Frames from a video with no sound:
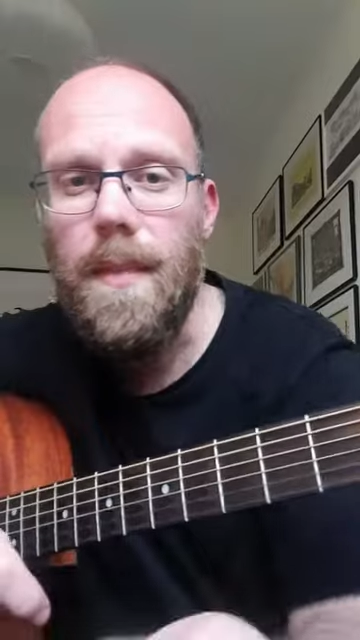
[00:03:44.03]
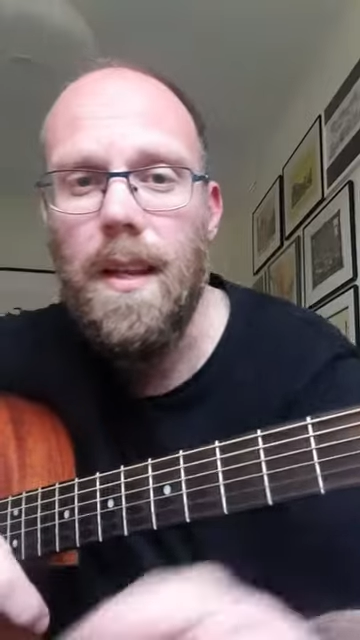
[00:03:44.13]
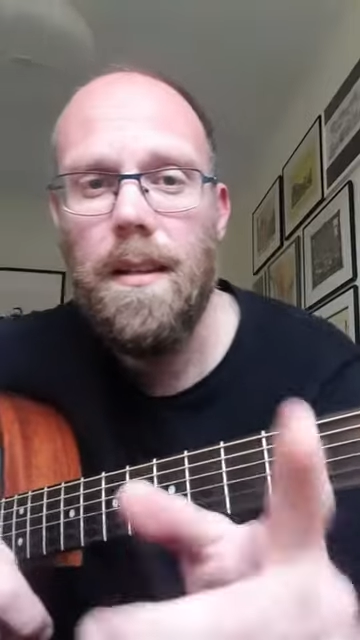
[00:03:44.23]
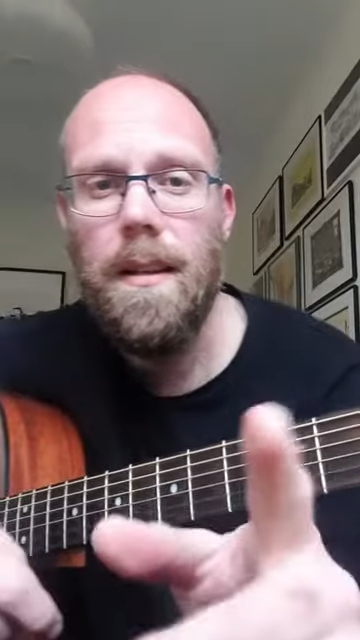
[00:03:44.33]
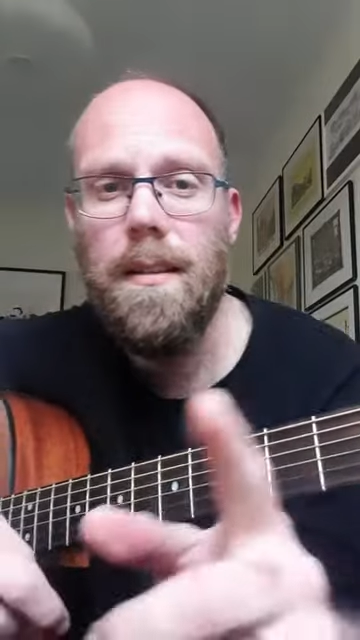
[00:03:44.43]

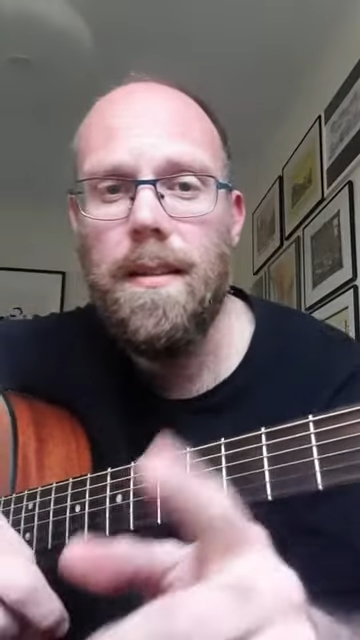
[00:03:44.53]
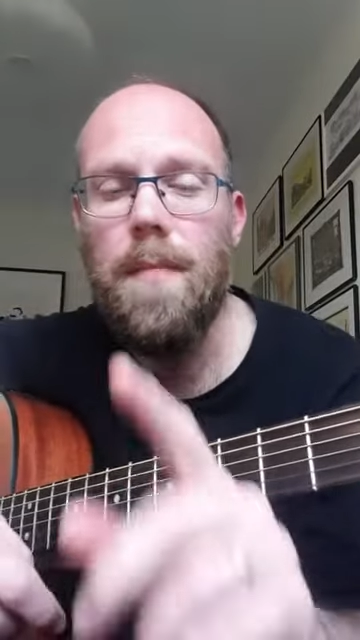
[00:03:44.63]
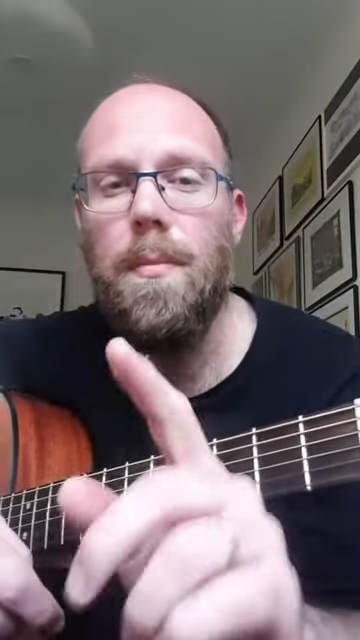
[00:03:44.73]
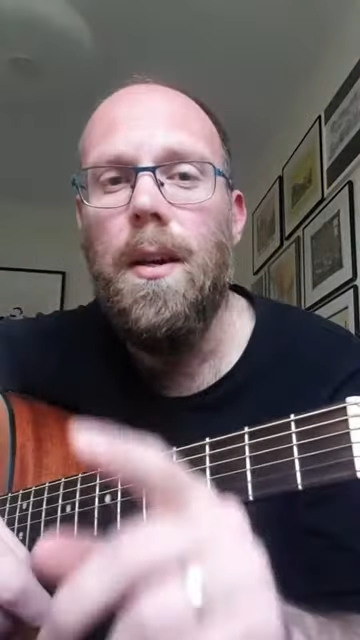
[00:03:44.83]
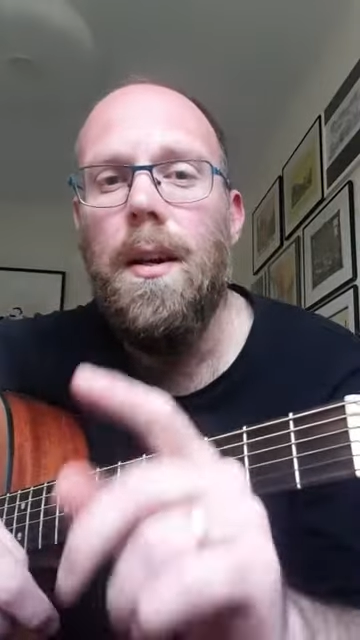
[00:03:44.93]
Another
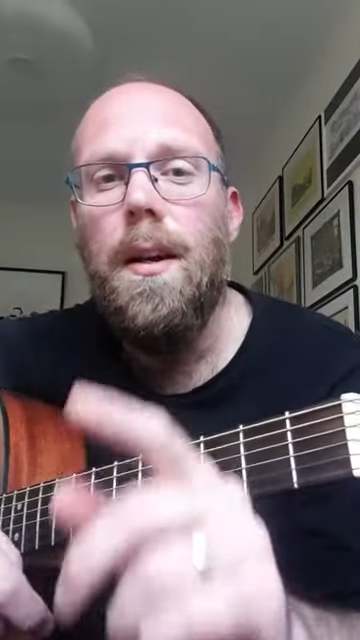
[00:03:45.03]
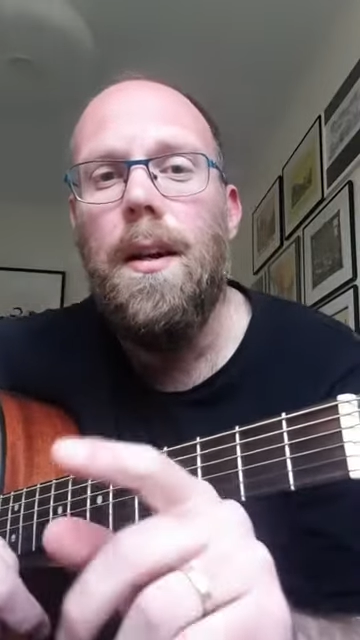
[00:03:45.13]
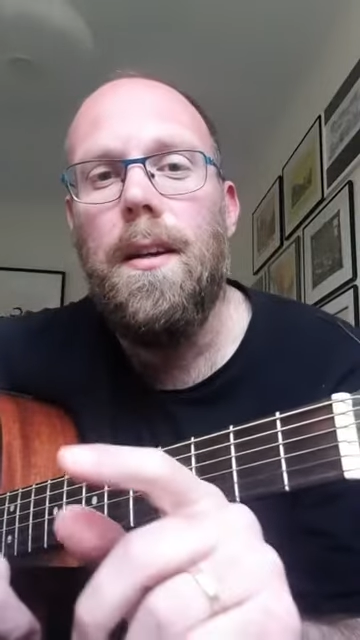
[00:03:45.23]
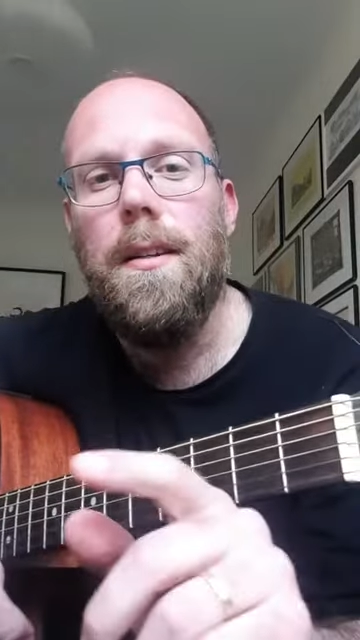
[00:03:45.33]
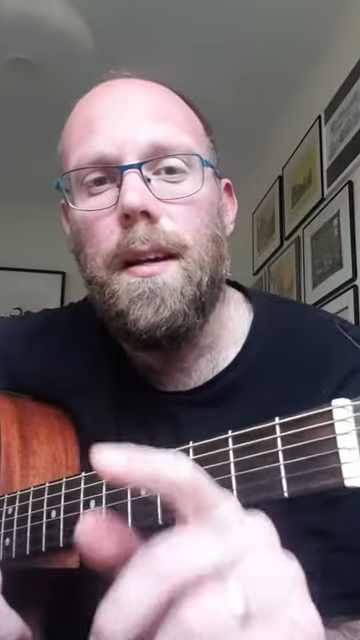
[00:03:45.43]
tip,
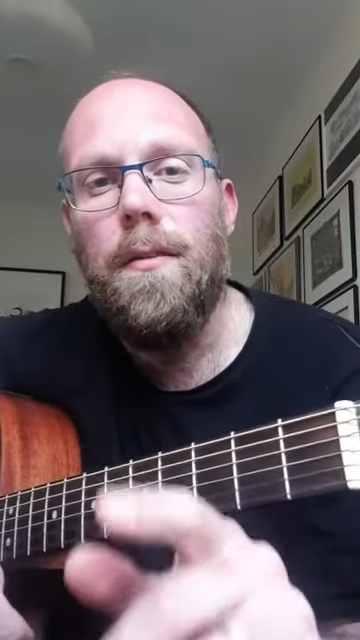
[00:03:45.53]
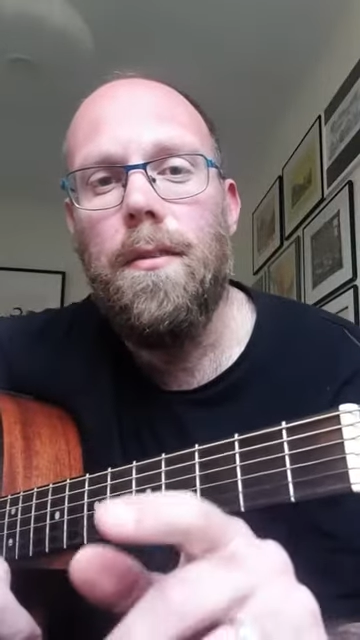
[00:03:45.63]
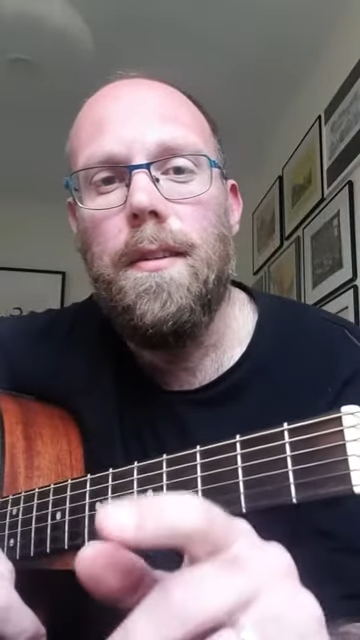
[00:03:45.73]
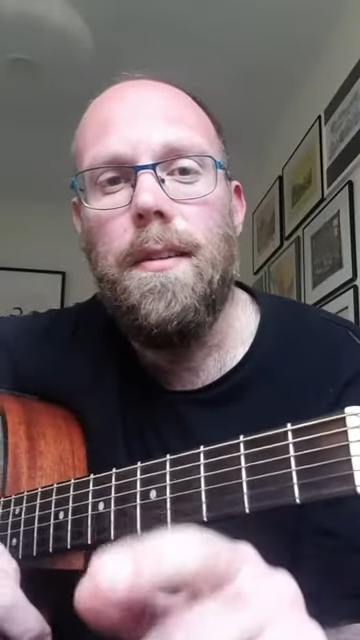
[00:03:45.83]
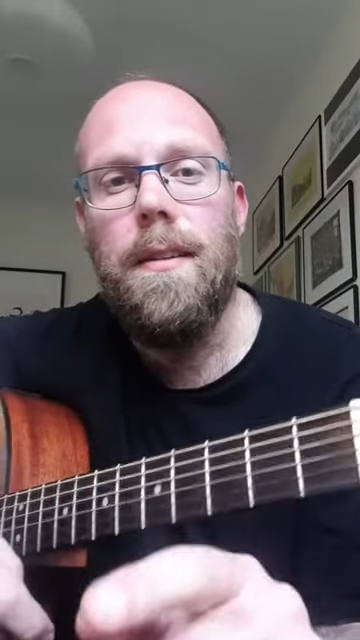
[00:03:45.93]

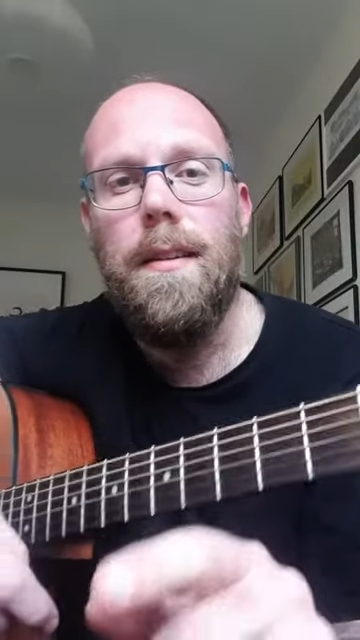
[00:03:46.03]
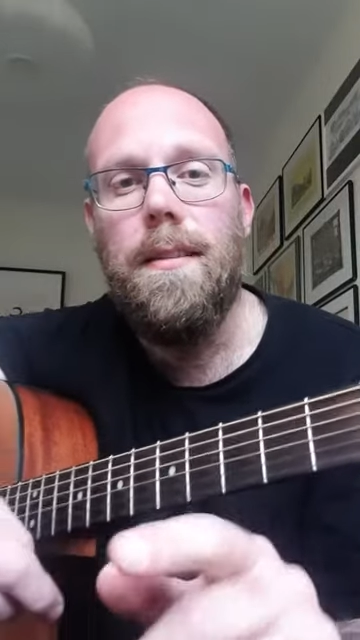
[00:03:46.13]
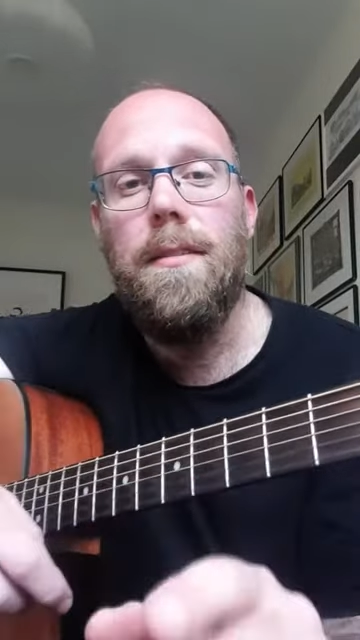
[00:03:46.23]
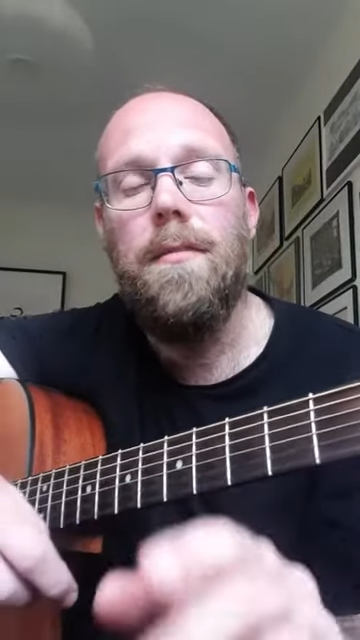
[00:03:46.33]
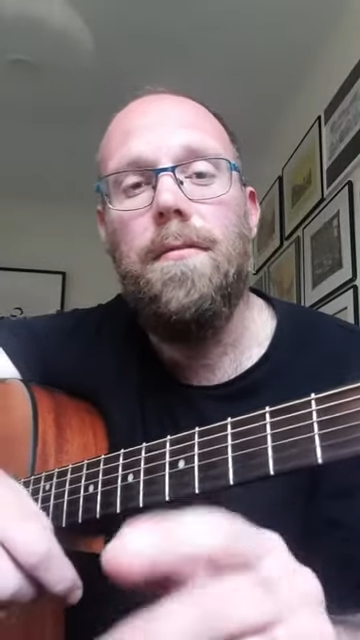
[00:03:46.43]
now
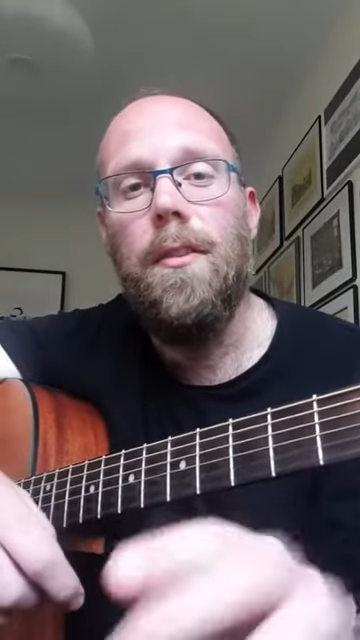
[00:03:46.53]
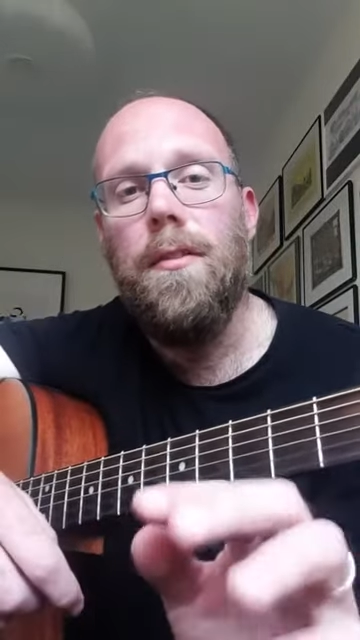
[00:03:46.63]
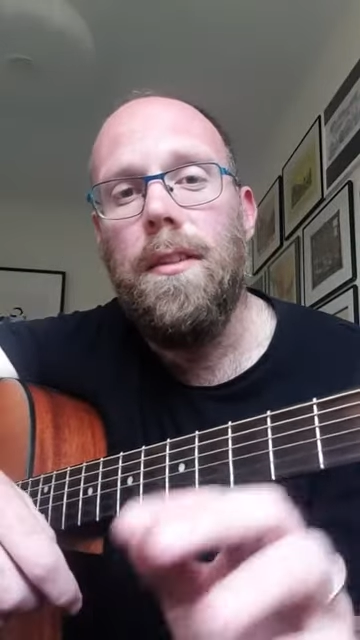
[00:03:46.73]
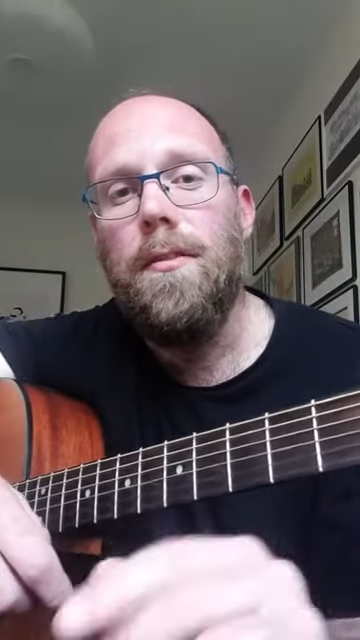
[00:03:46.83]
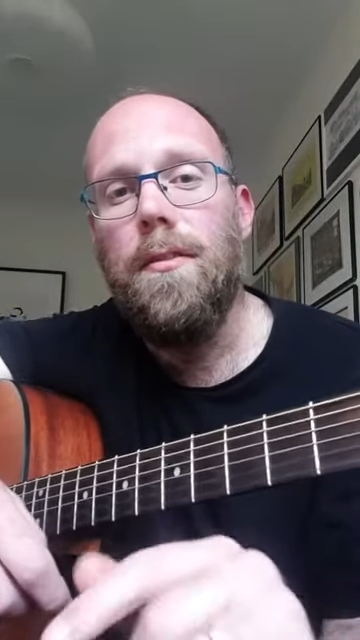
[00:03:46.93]
this is
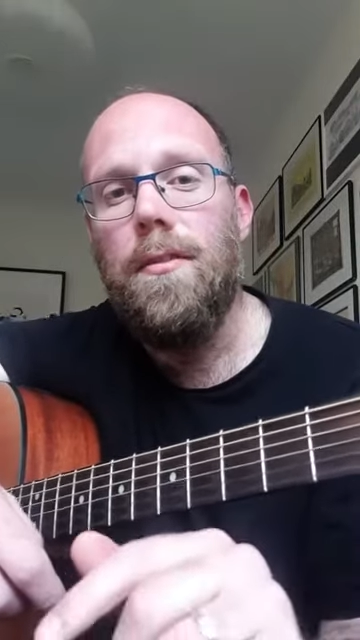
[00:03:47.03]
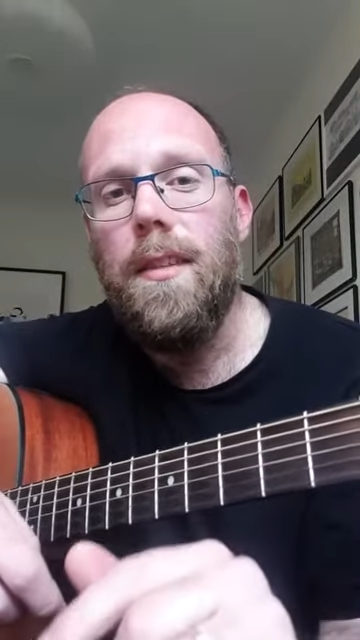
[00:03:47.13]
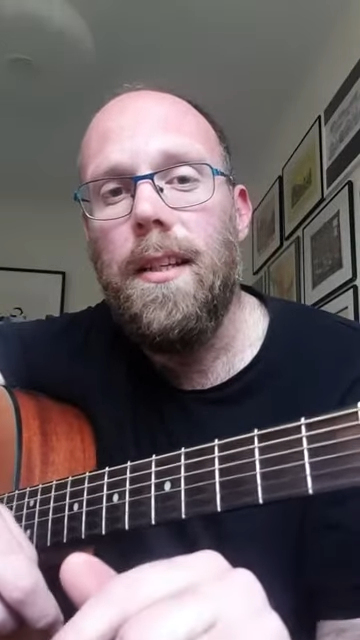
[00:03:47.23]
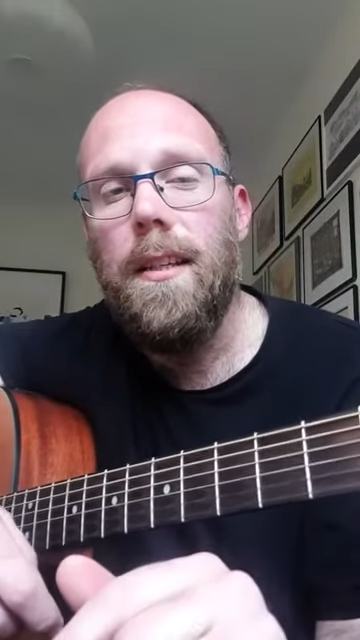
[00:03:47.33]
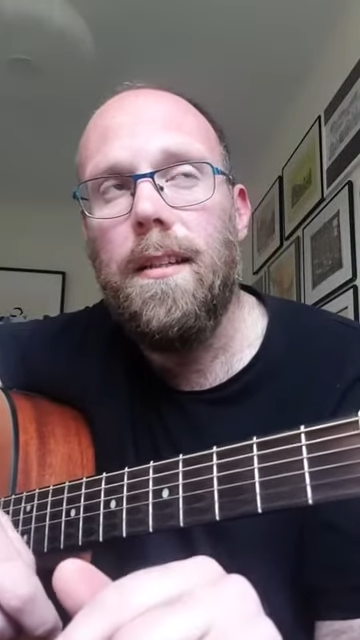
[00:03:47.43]
confusing because you
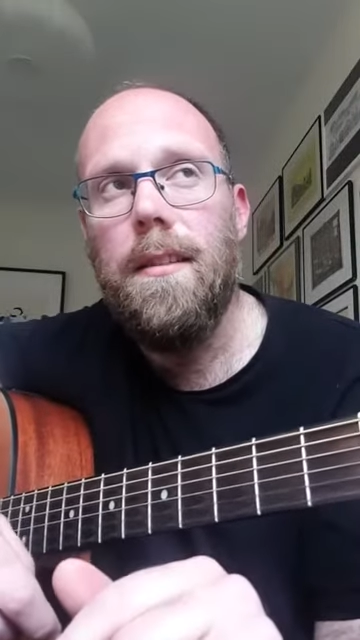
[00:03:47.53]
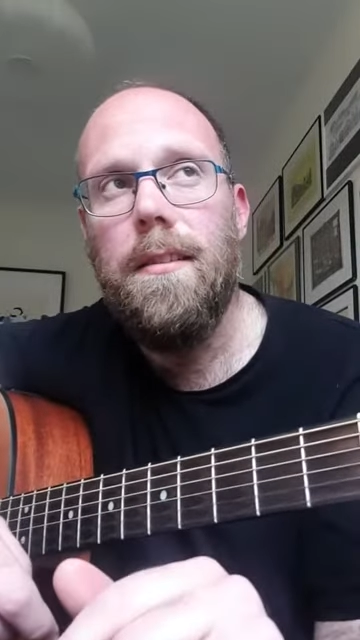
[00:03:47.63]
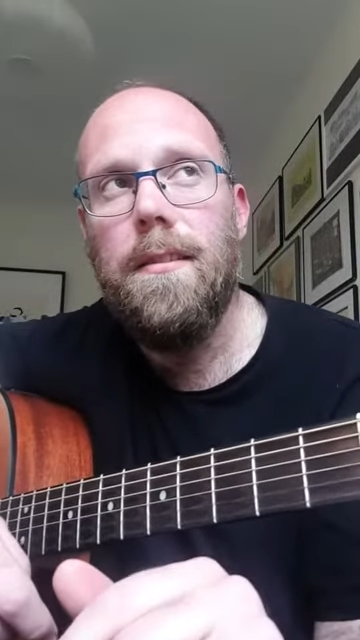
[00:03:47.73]
see